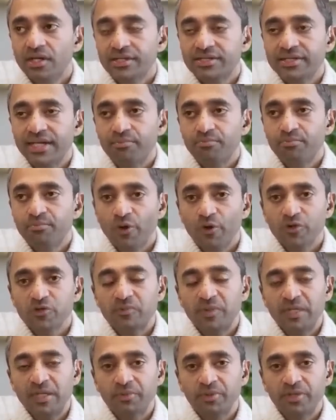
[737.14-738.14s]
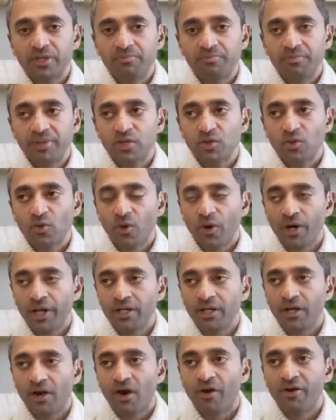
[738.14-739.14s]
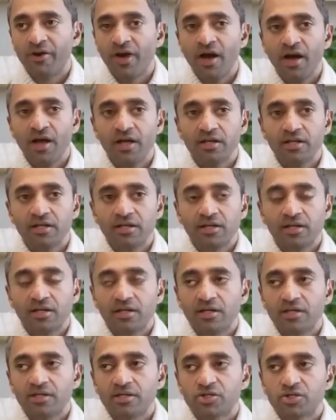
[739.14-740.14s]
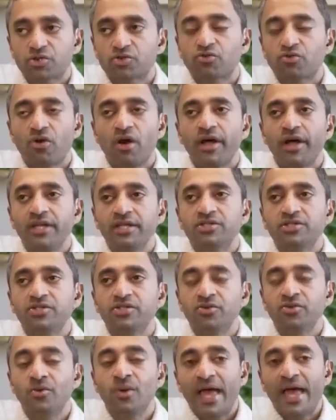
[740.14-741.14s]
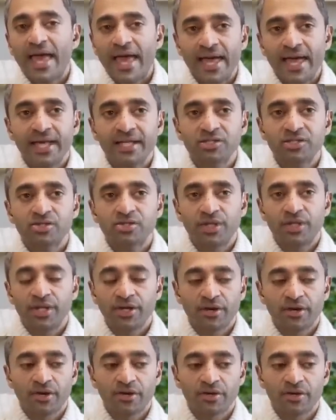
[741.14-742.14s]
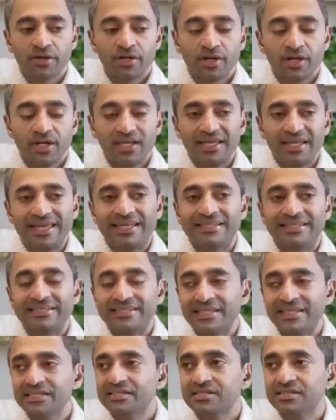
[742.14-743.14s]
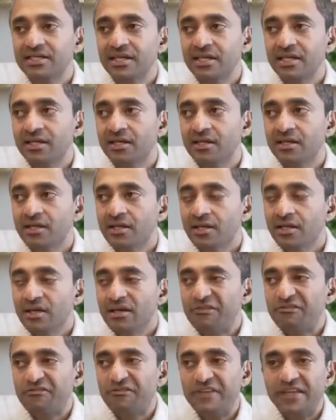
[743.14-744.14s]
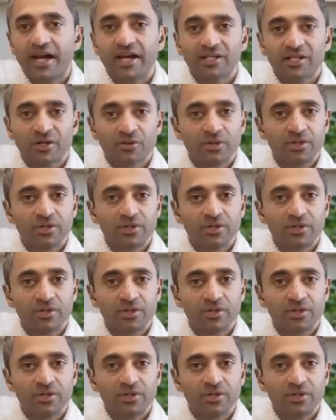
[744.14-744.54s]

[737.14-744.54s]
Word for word: is that most people in Bitcoin are not trying to hedge their existing fiat